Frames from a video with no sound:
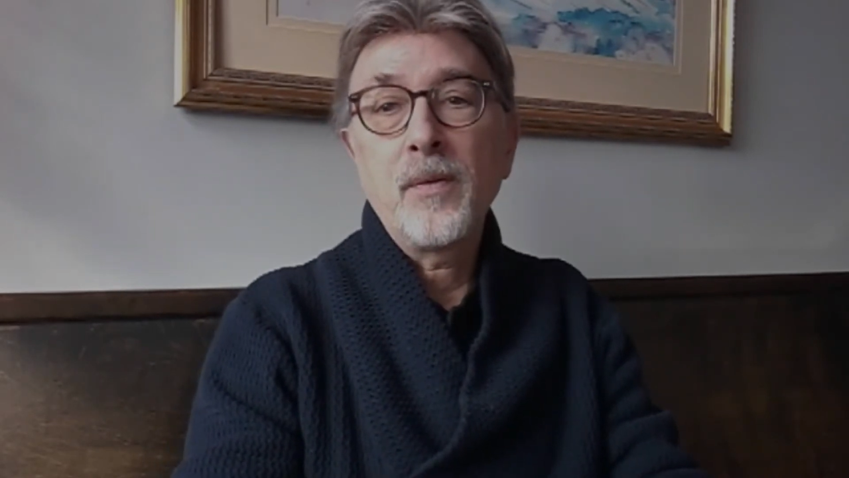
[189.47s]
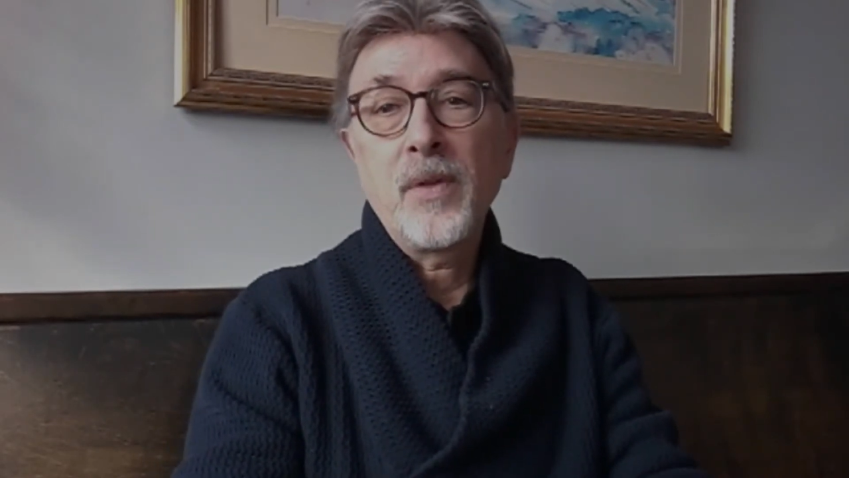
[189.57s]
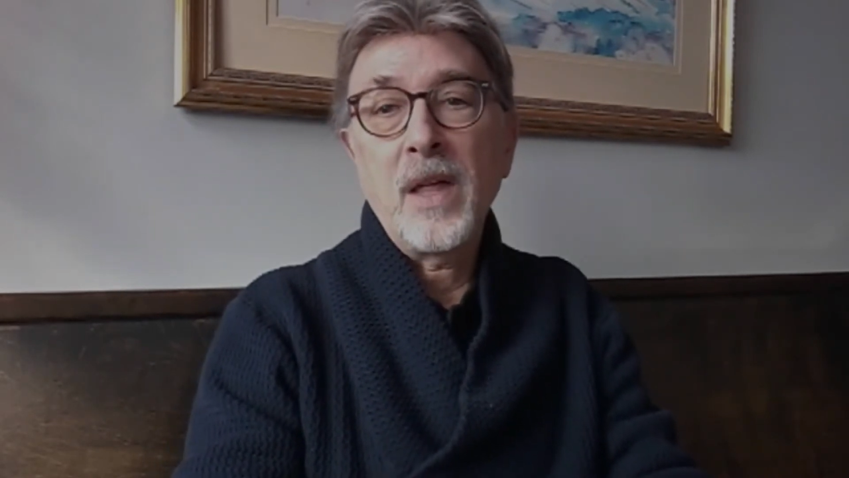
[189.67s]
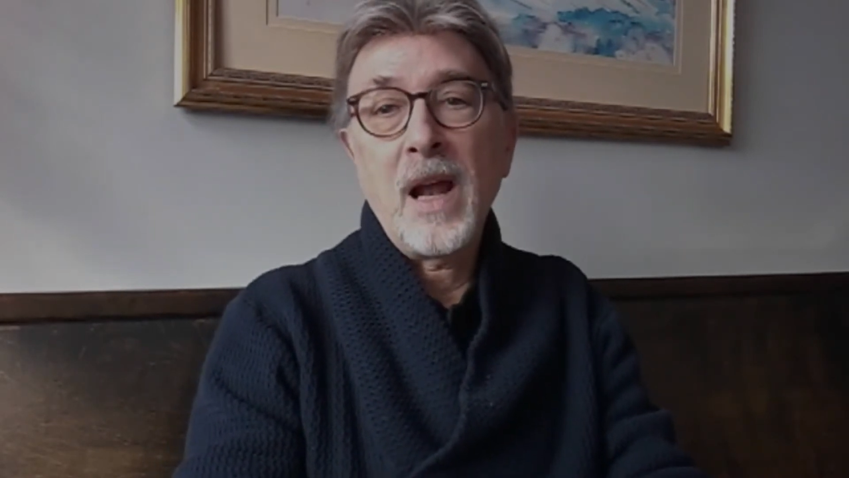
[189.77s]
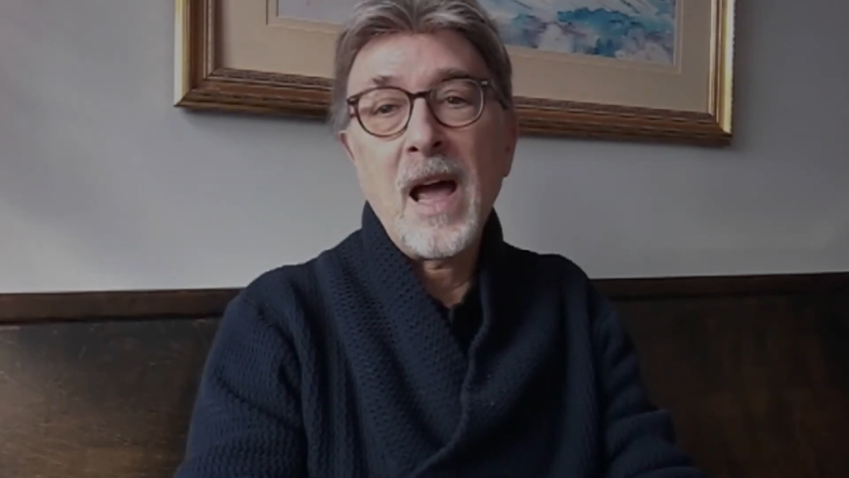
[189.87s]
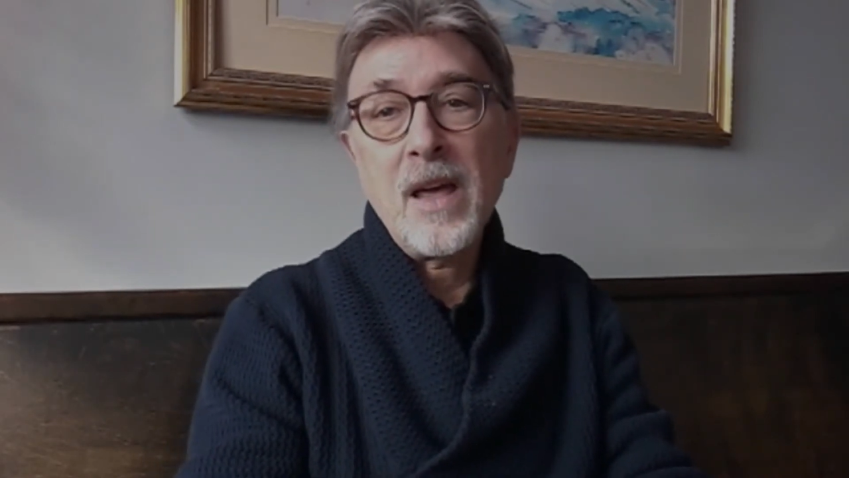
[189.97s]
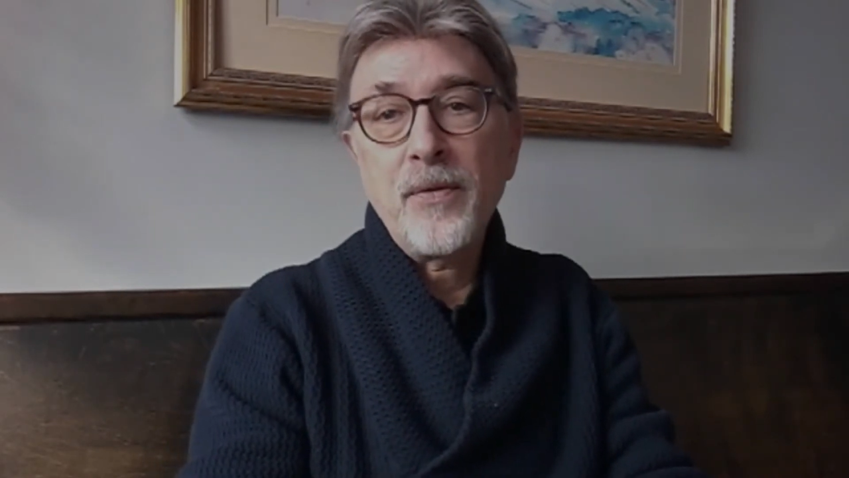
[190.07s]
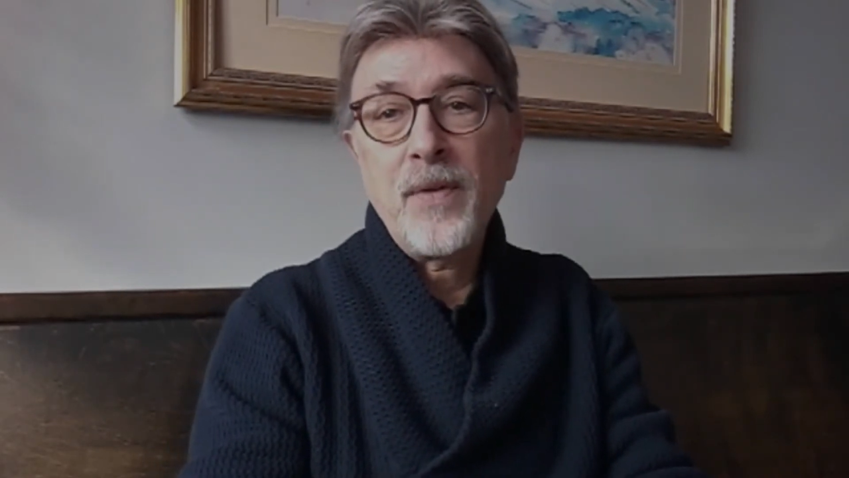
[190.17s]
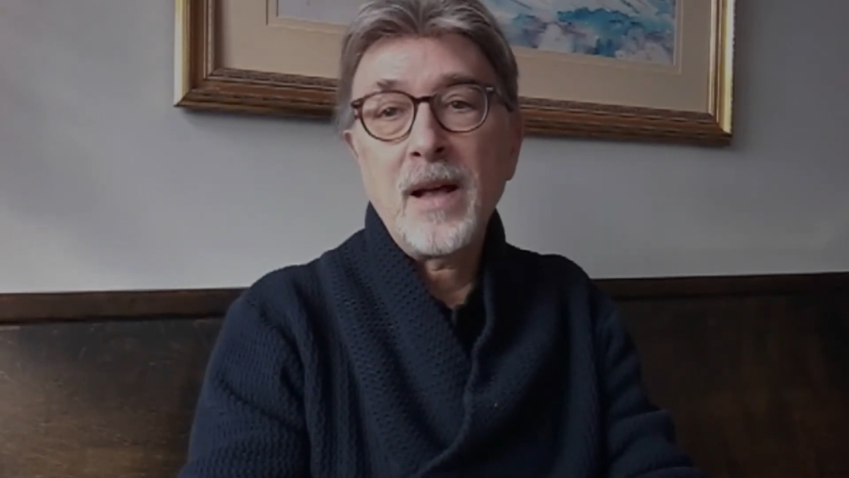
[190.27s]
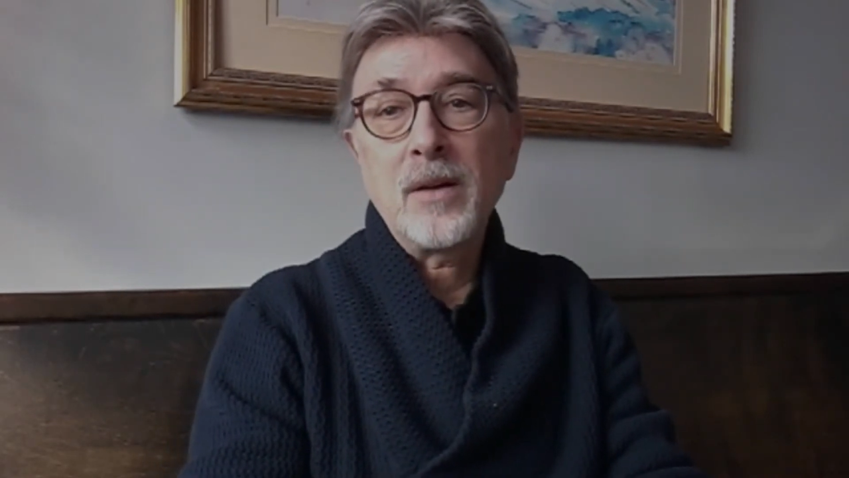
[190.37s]
that I have
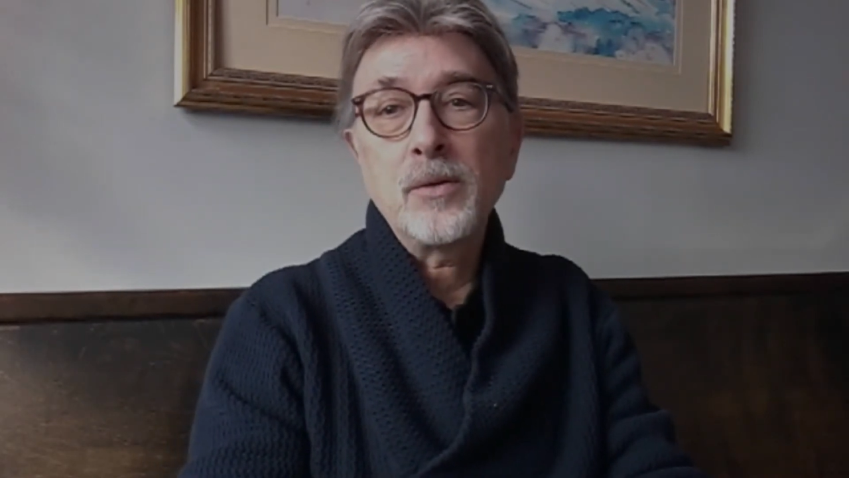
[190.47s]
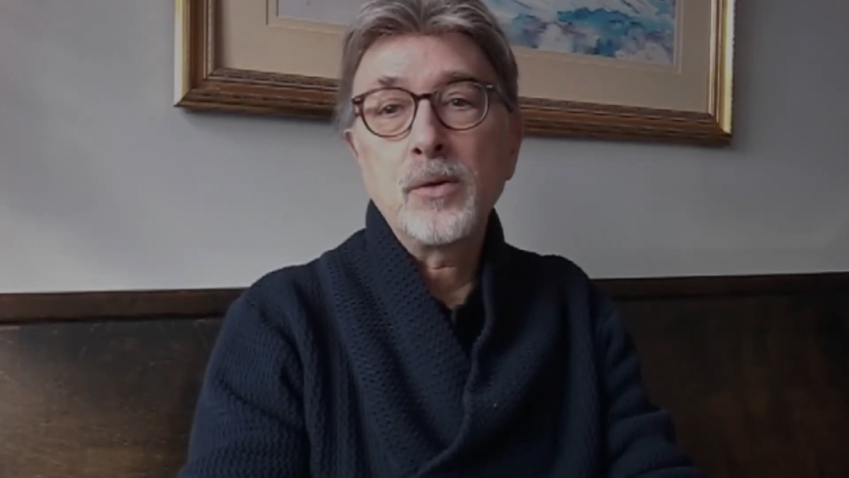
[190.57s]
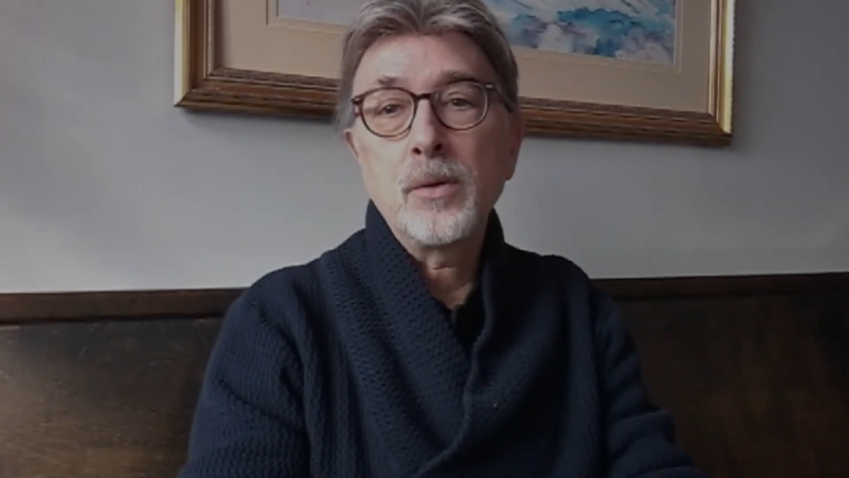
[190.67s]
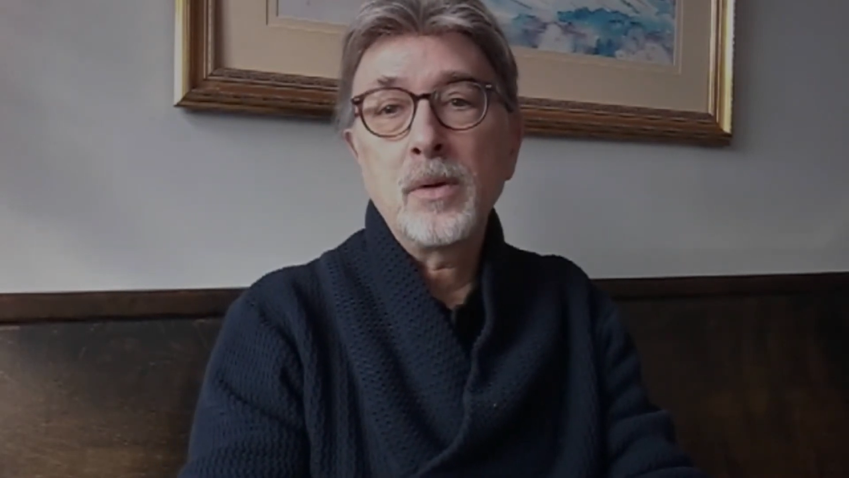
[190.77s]
found